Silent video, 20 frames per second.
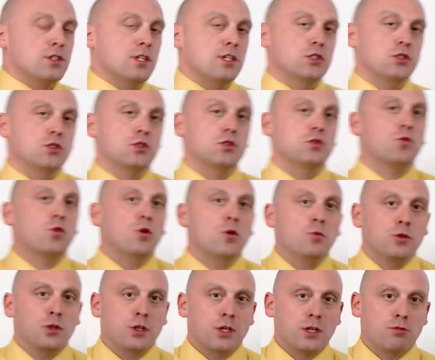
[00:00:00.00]
cells
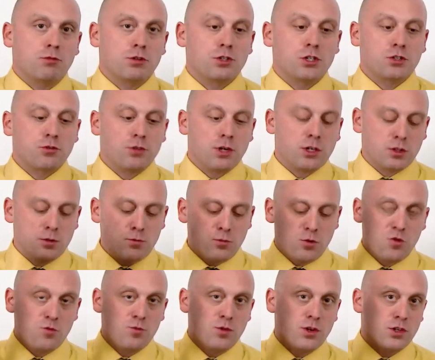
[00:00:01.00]
normally restrict the
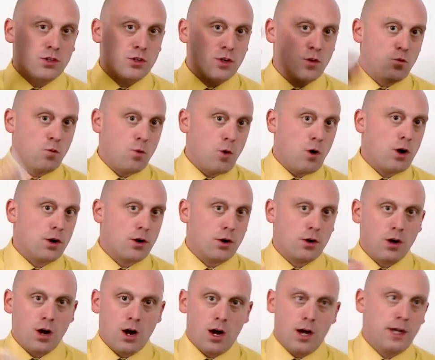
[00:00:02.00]
movement of
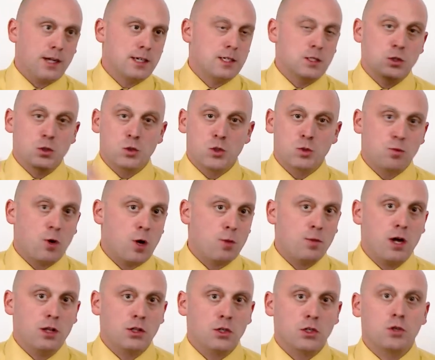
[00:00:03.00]
water, ions, and small
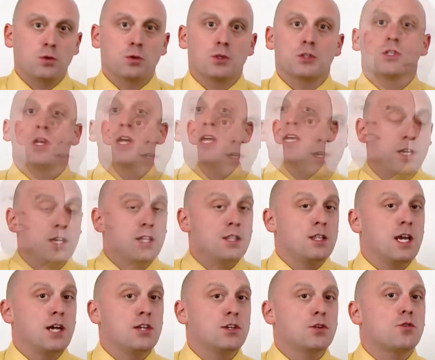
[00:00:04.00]
molecules.
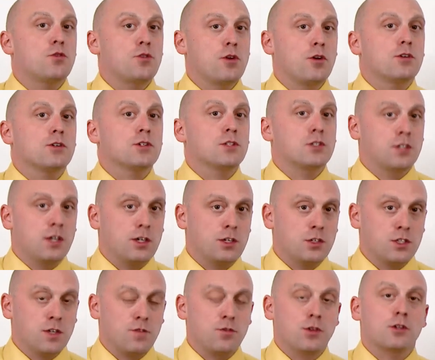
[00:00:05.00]
The endothelial
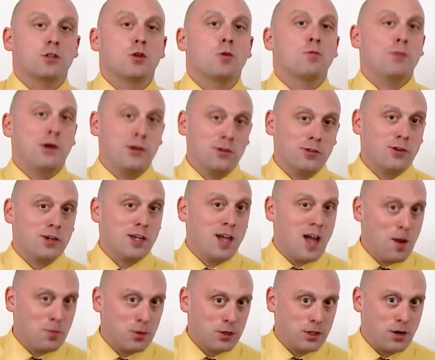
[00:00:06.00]
cells of the glomerular
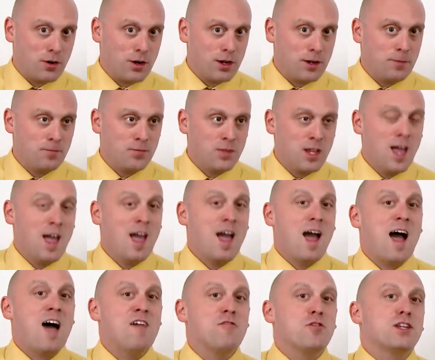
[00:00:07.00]
capillary
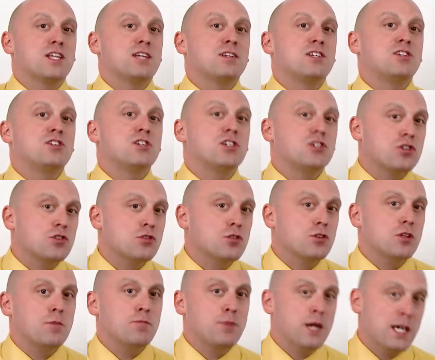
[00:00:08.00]
have an
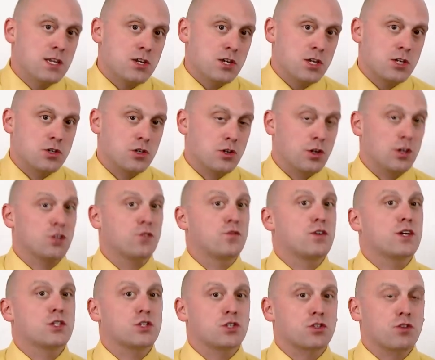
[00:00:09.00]
additional appendage called a
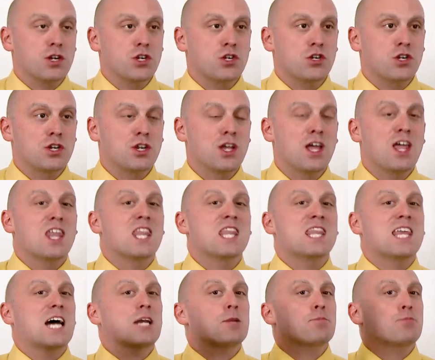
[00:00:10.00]
fenestration
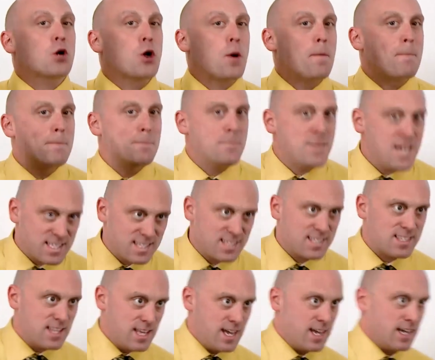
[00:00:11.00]
that
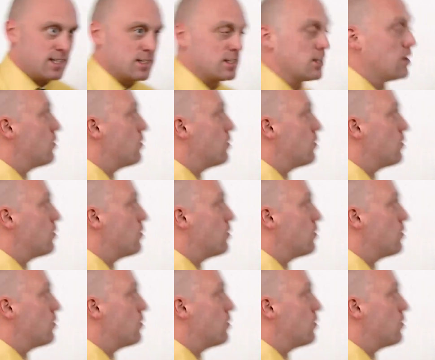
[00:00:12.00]
permits things